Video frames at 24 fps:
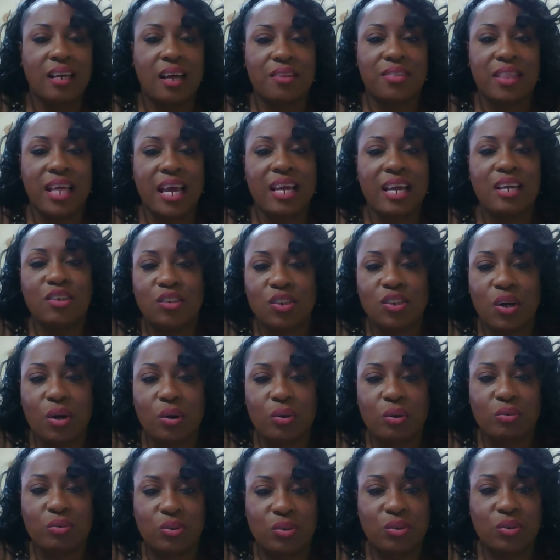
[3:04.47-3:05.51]
Now, they
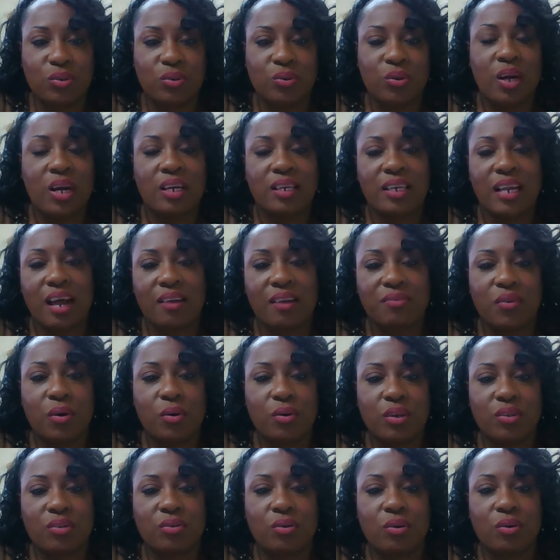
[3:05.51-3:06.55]
chose to not
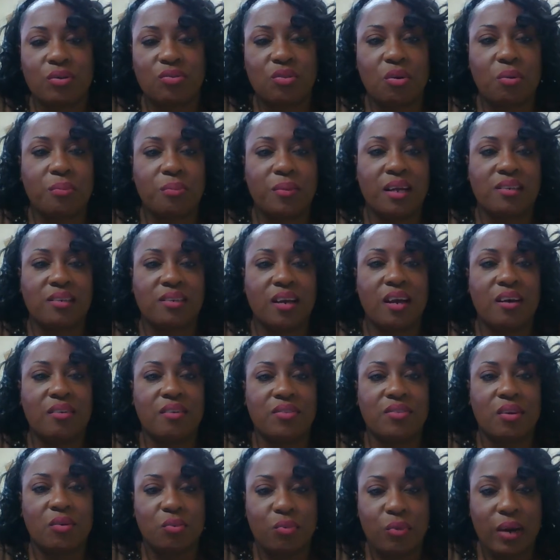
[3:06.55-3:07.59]
focus on so much
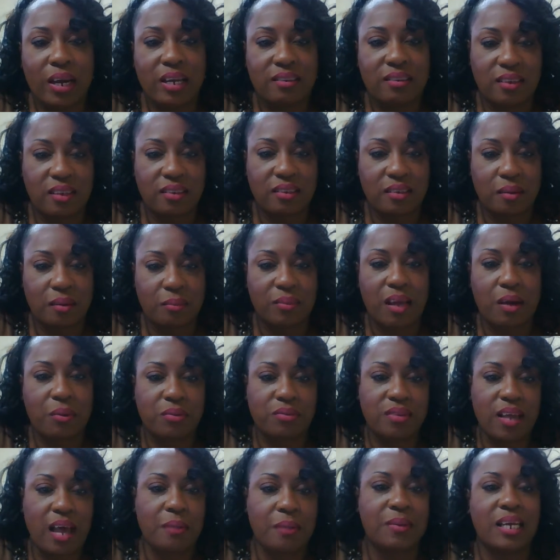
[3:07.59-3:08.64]
of the racism that
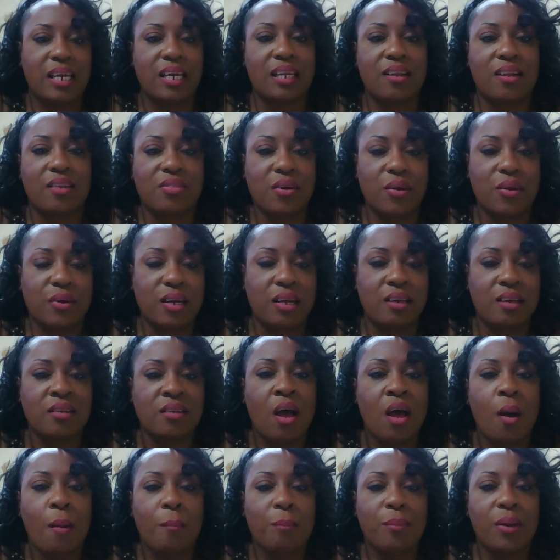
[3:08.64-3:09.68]
was happening in the 30s,
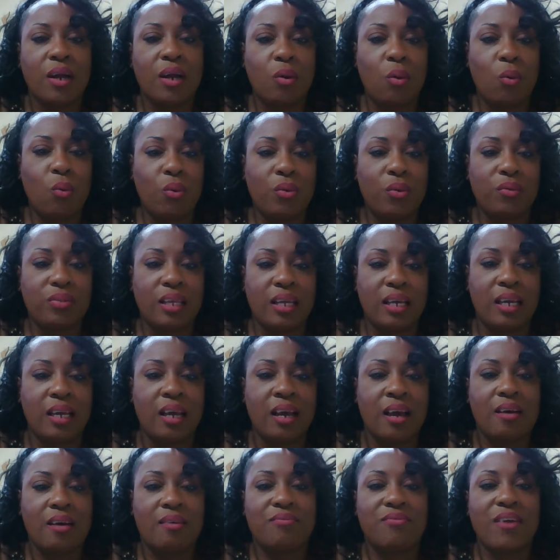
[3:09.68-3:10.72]
but on the
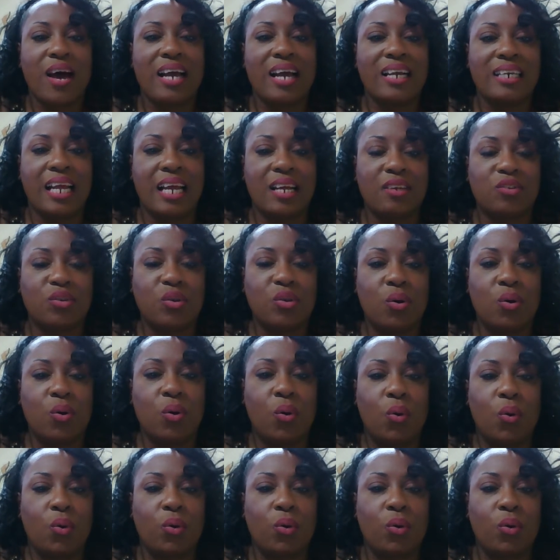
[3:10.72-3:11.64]
financial